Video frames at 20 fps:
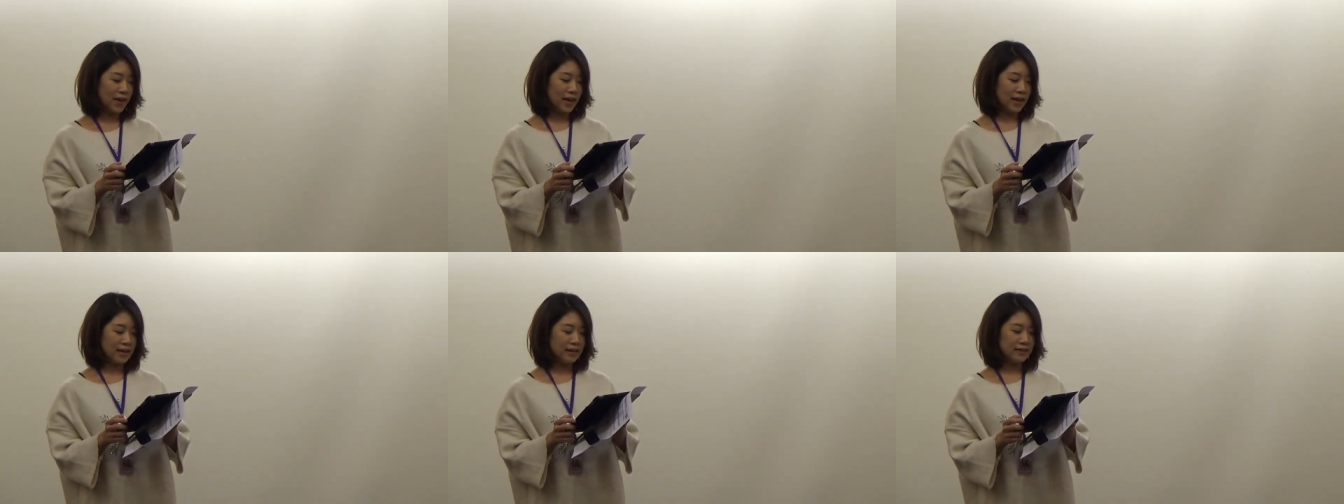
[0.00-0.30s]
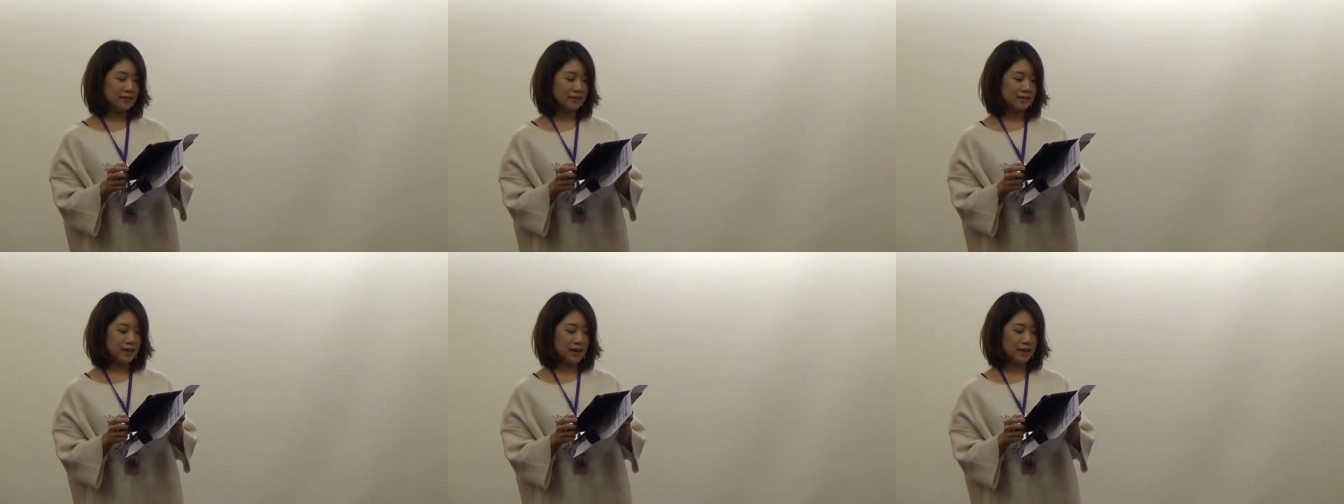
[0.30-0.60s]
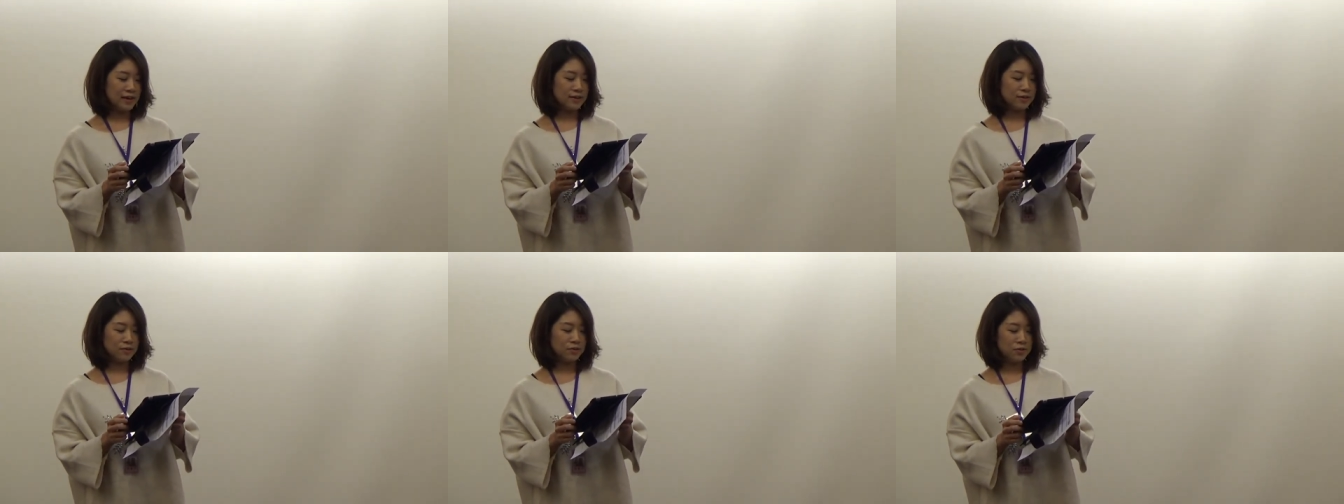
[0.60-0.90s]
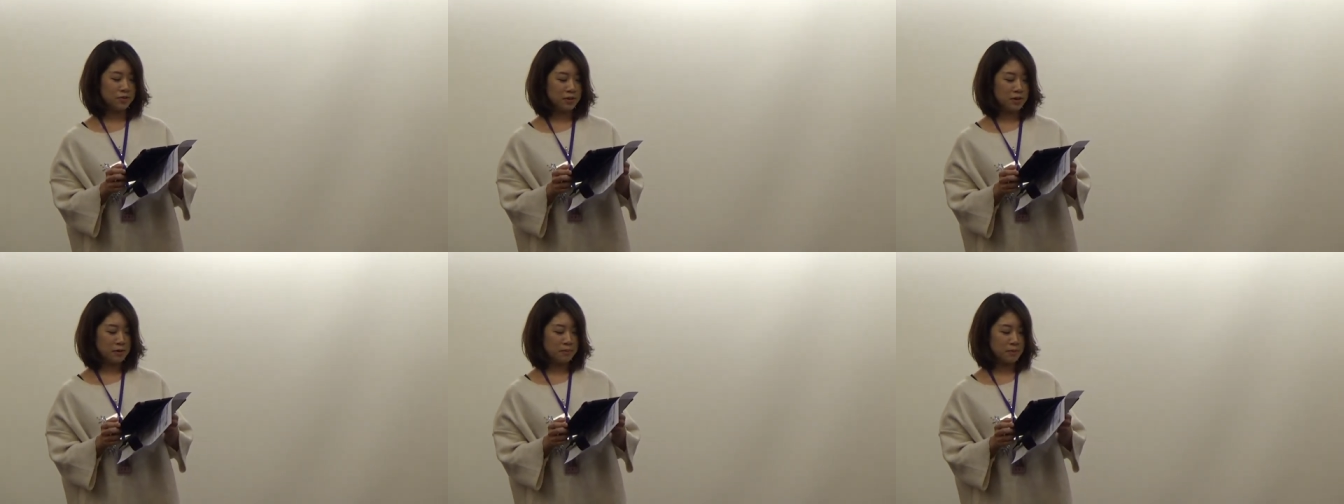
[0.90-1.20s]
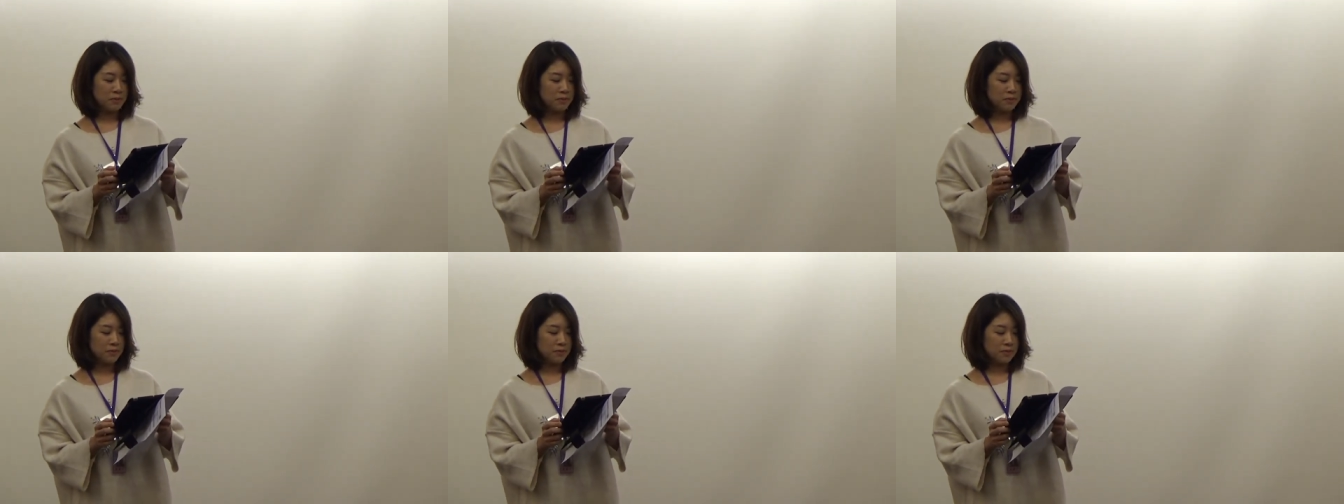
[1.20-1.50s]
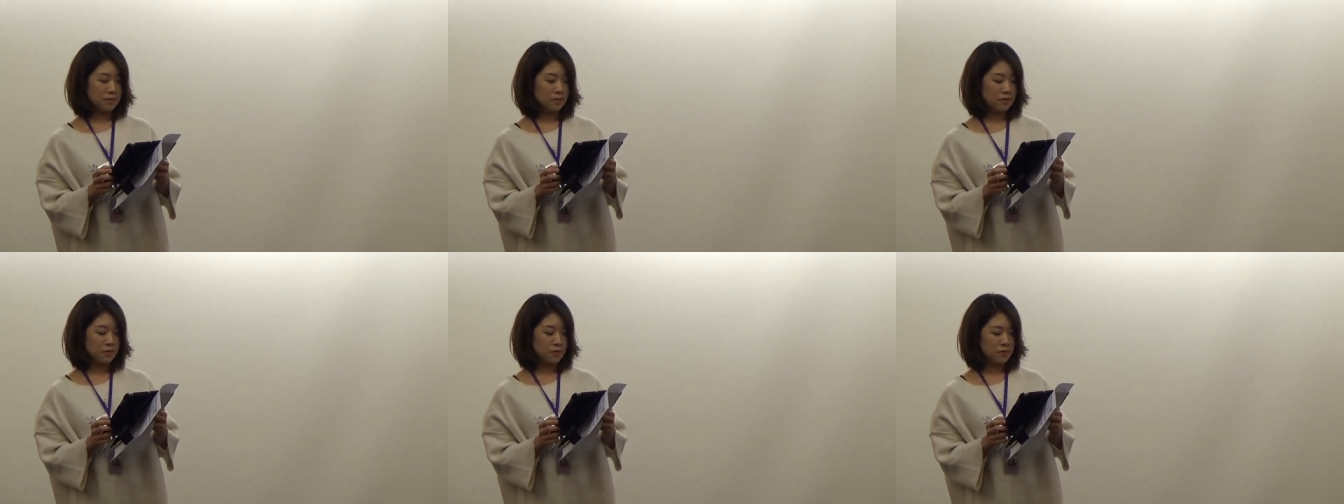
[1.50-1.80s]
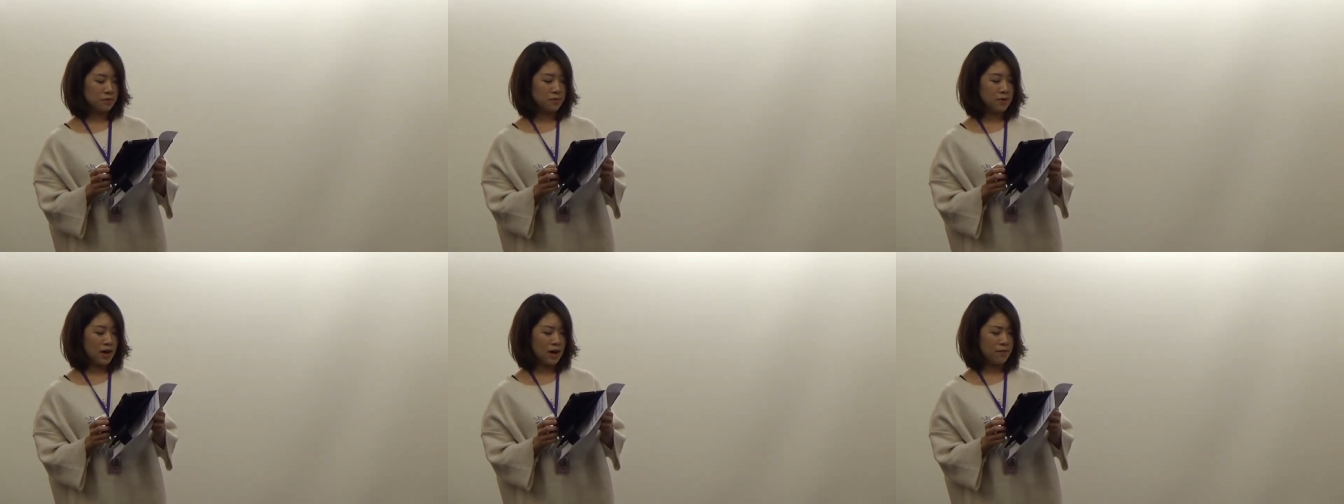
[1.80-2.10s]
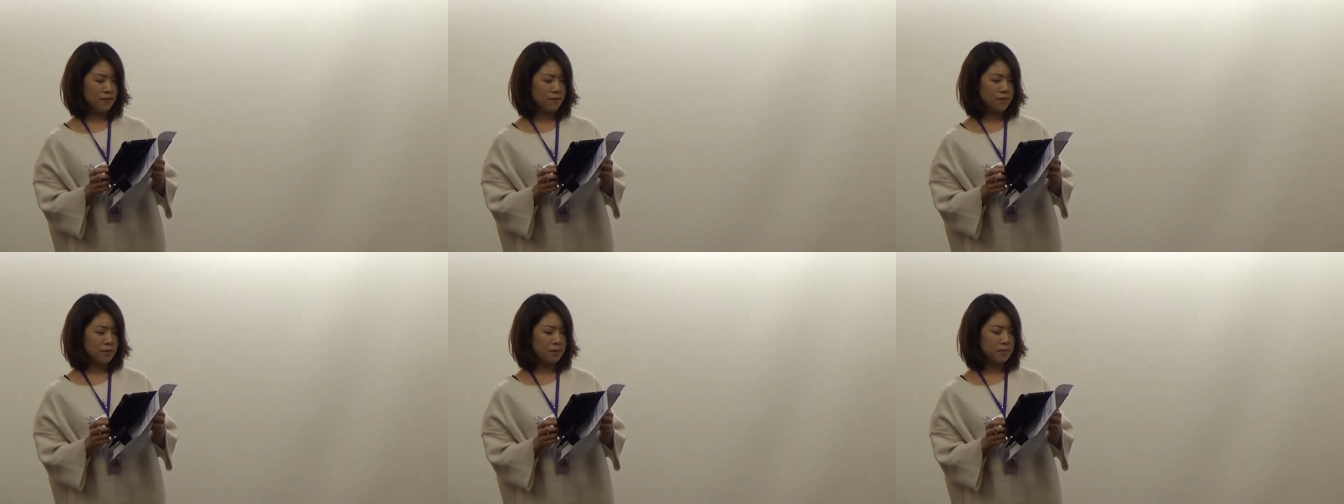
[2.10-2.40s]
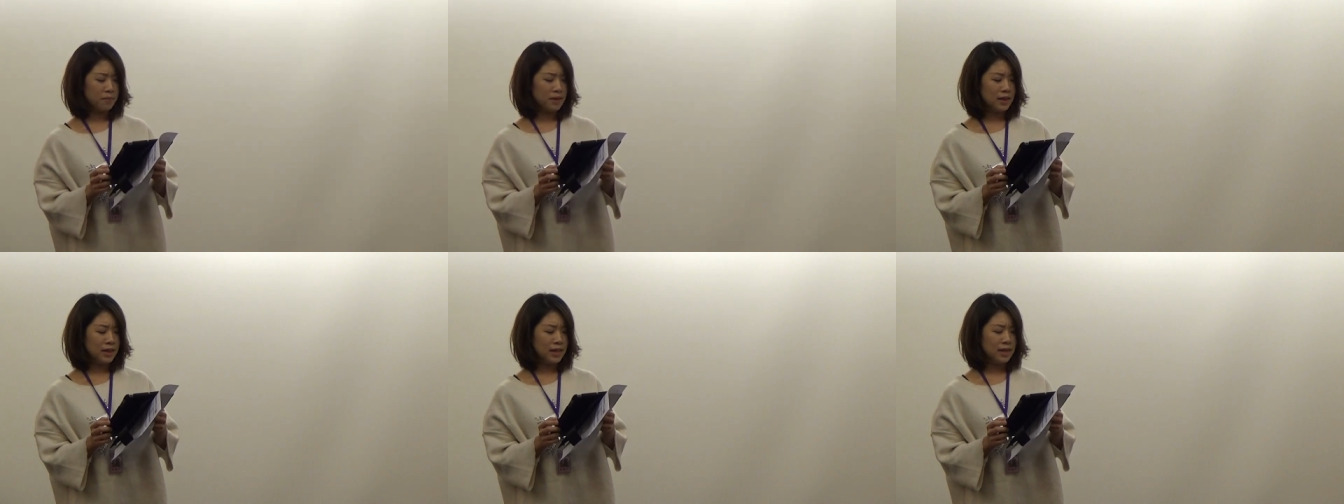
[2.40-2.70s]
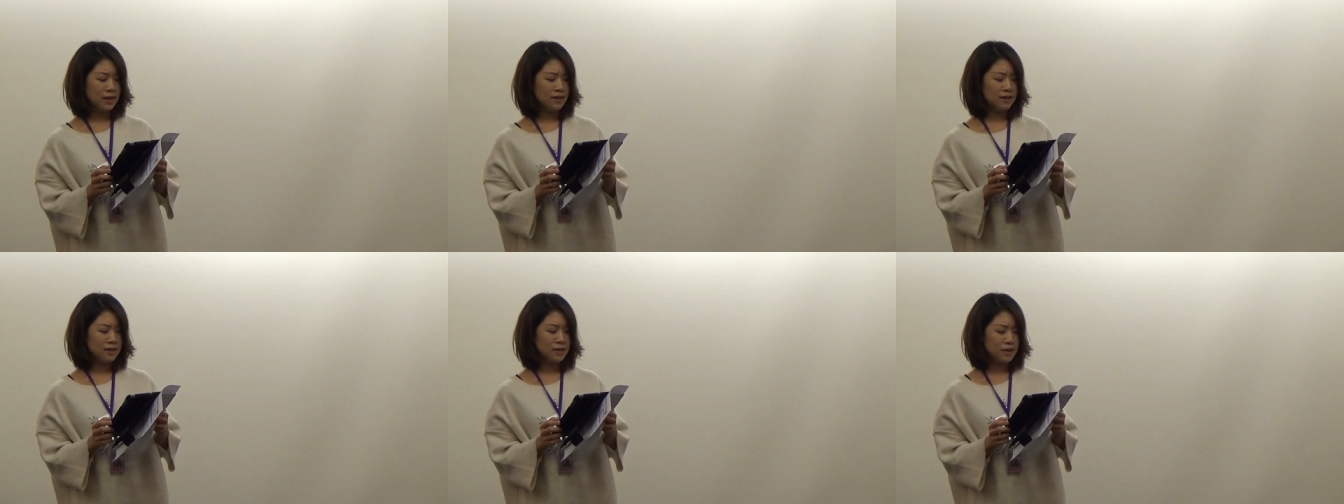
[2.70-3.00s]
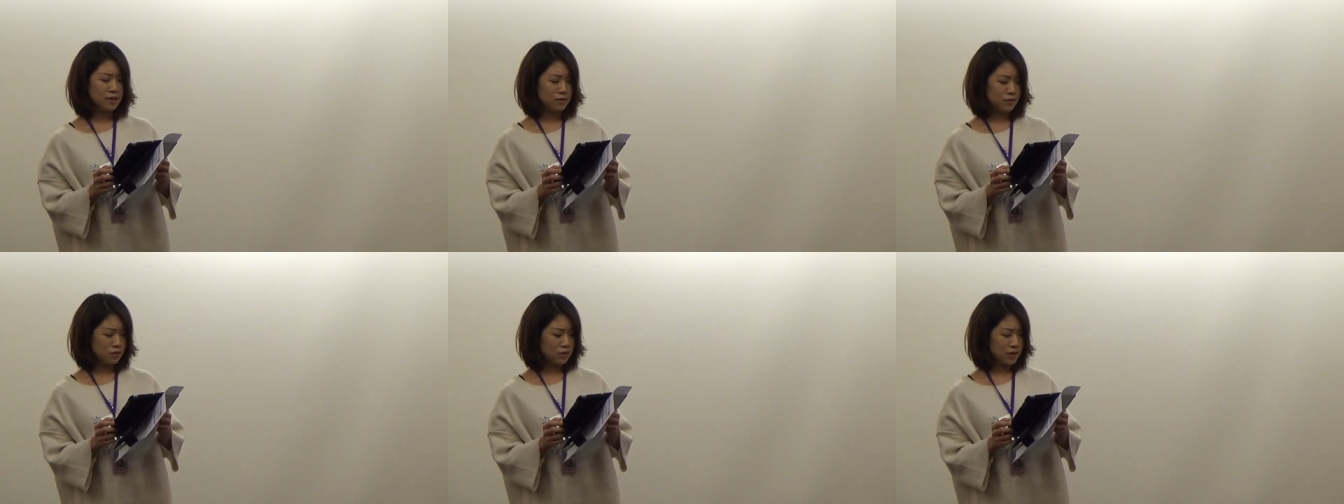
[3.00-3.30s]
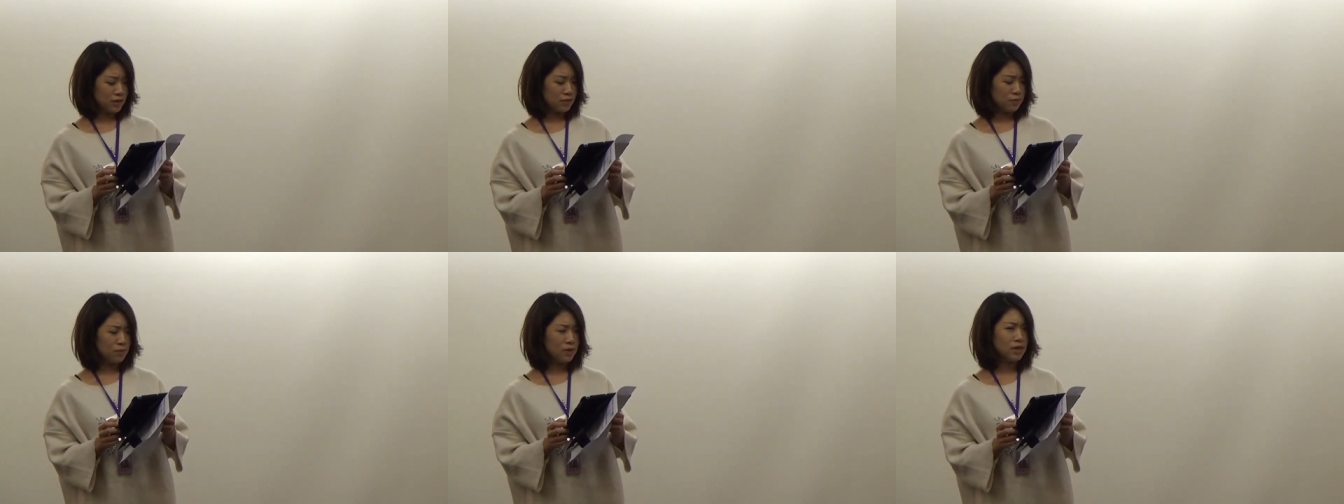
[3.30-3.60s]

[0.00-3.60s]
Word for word: and take a trip or to unfamiliar countries